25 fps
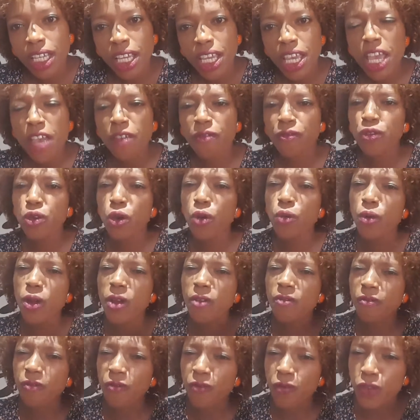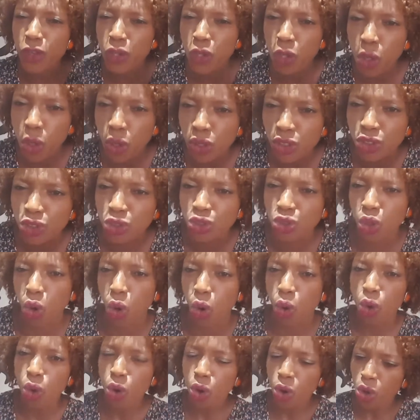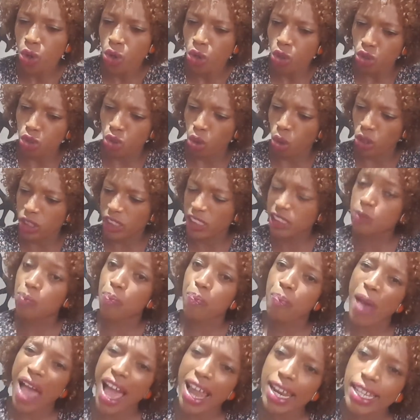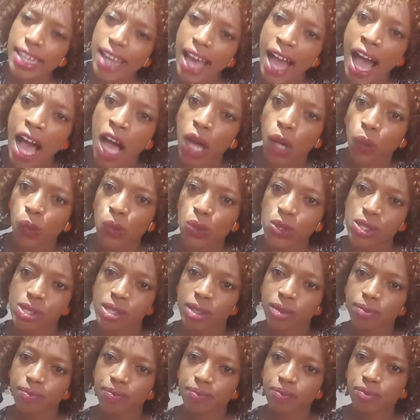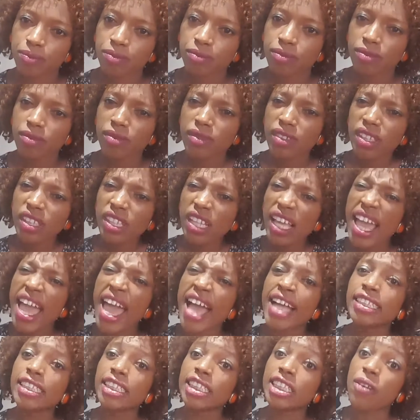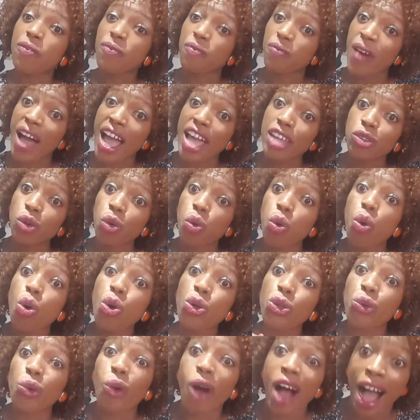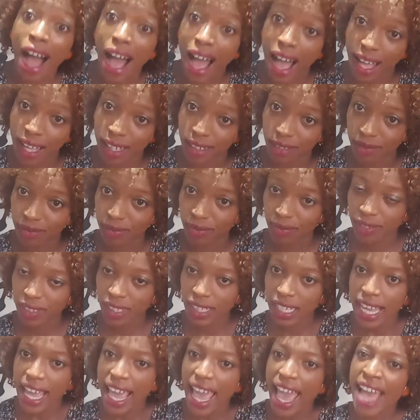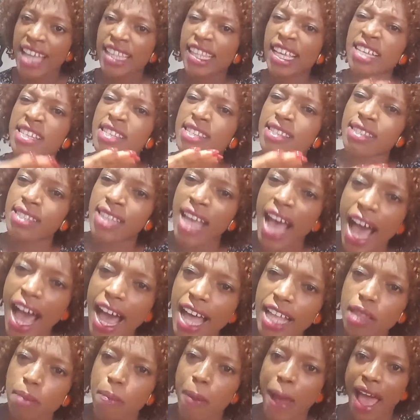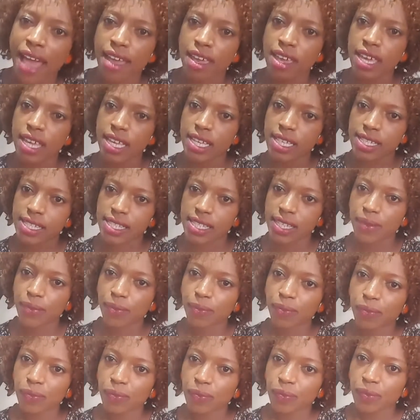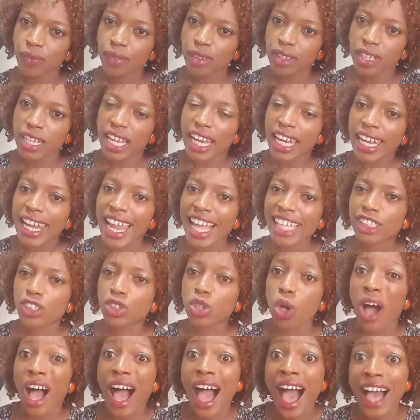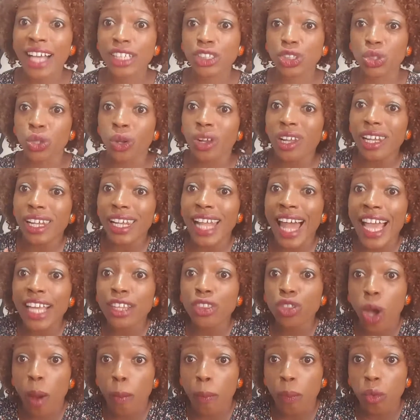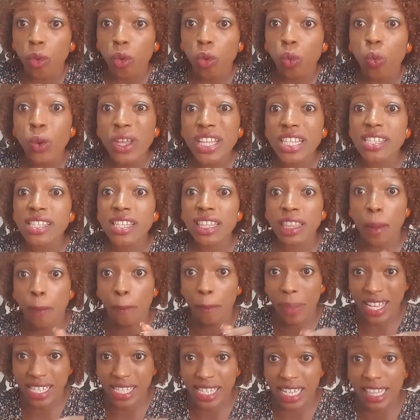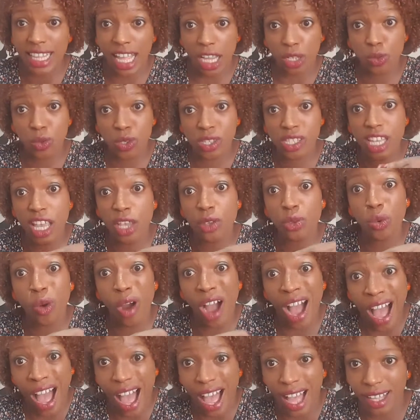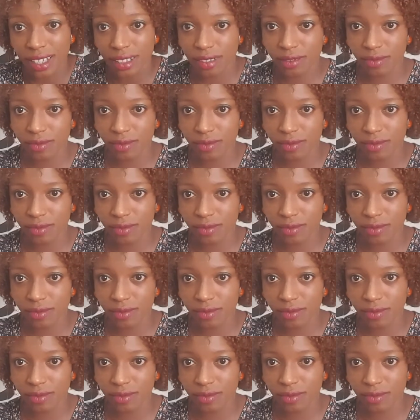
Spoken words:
If you refuse to spell it out and define who you are, and then stand by it, let your action line up with the person that you say you are.